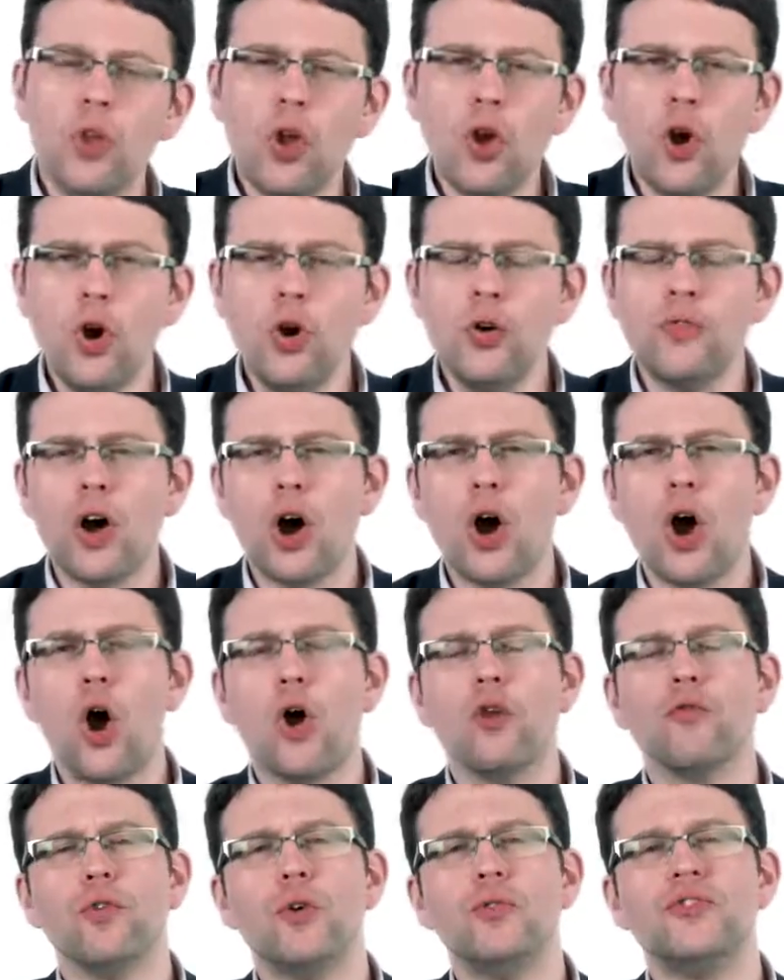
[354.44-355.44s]

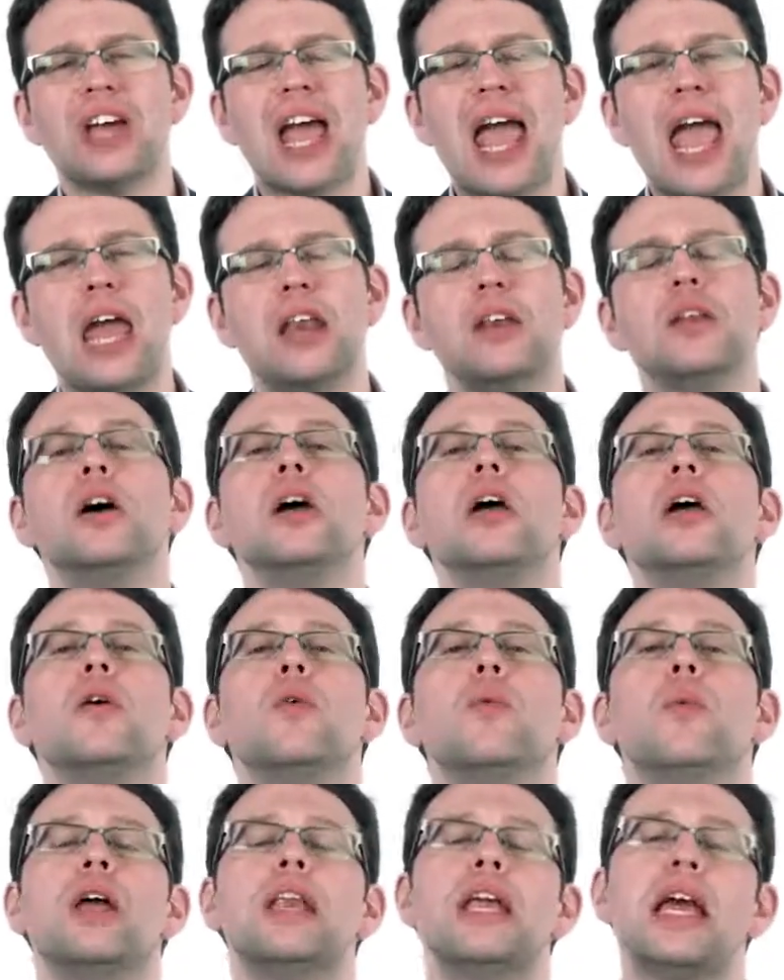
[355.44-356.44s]
over root n
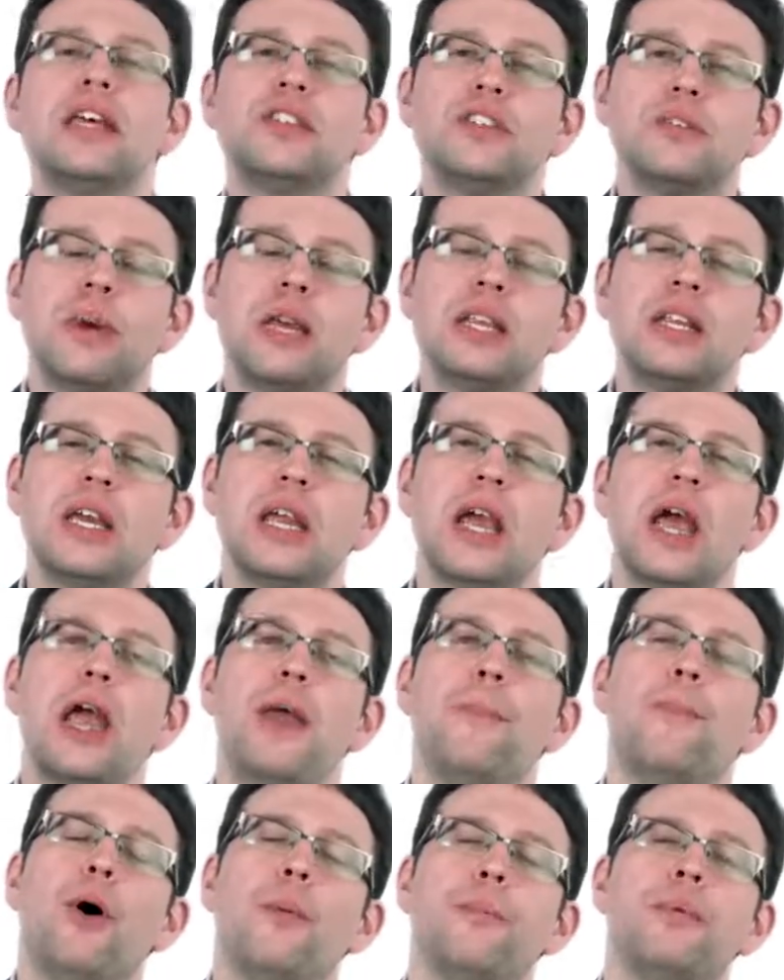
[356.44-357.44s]
when estimating
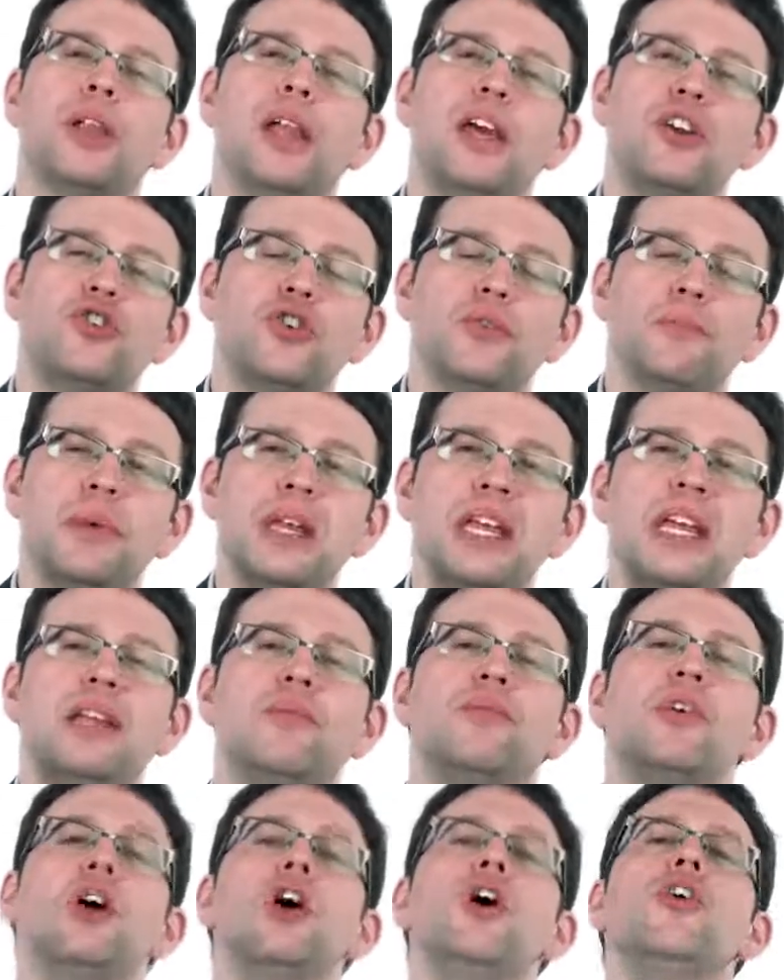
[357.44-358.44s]
a population
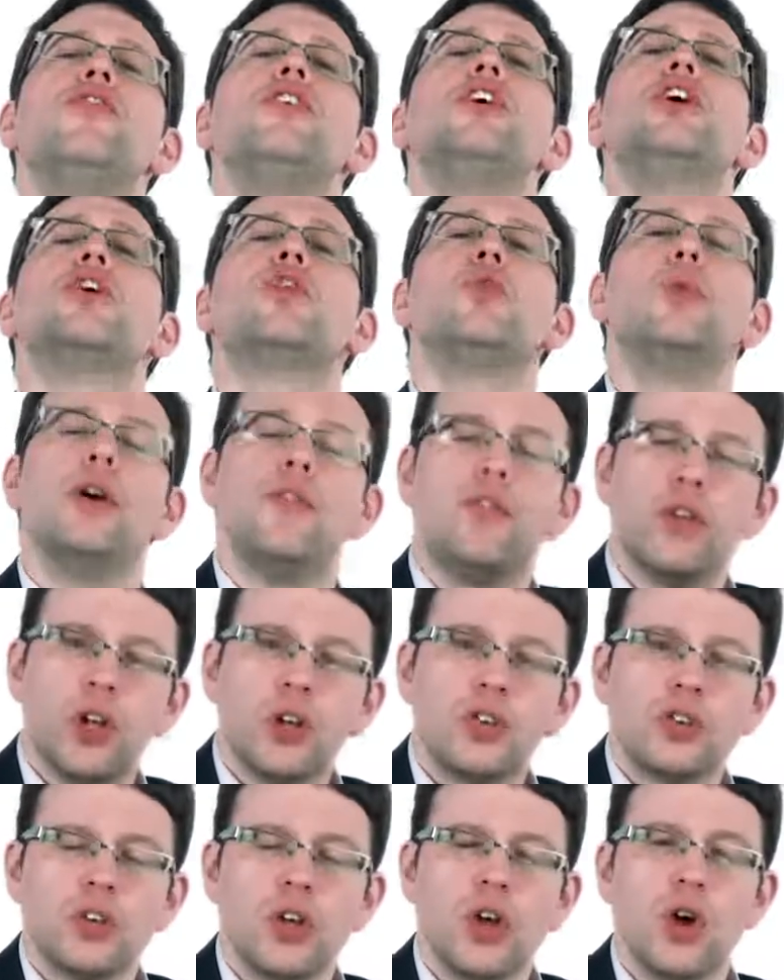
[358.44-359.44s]
mean, the
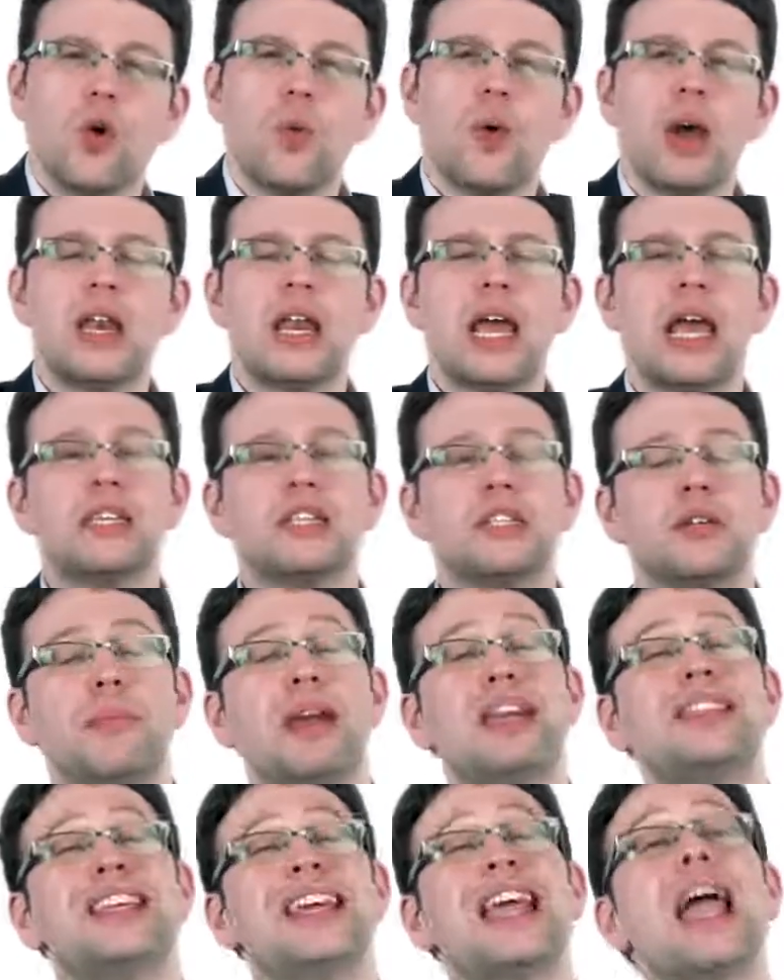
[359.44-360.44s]
equivalent when
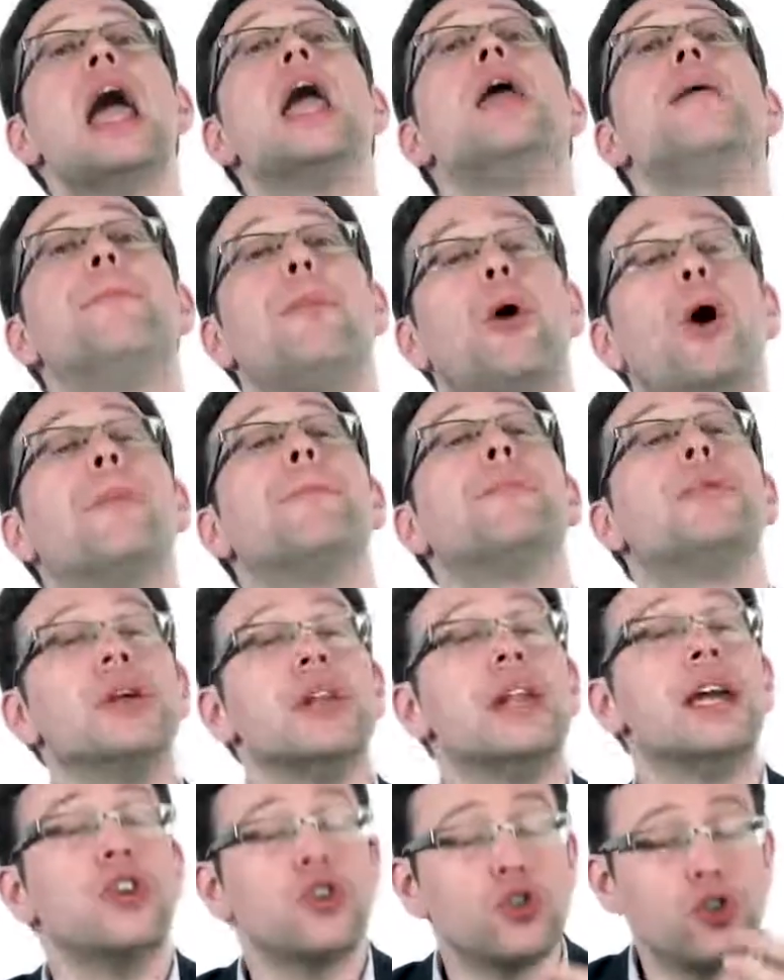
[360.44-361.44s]
estimating a
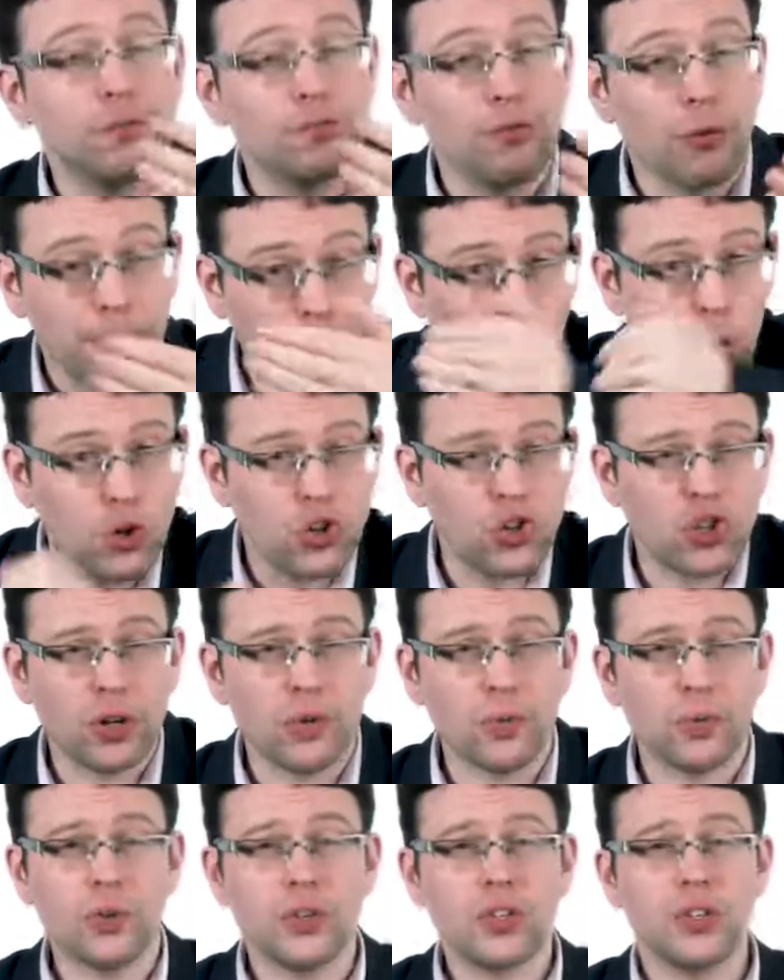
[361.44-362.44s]
population
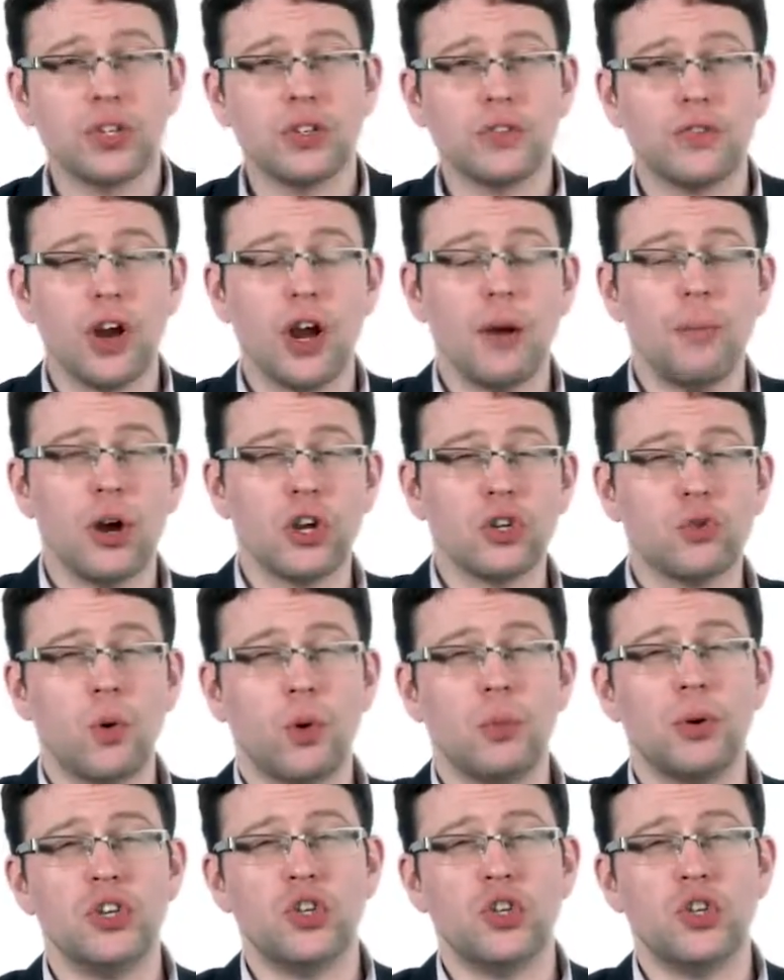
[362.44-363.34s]
proportion, which is very much what we're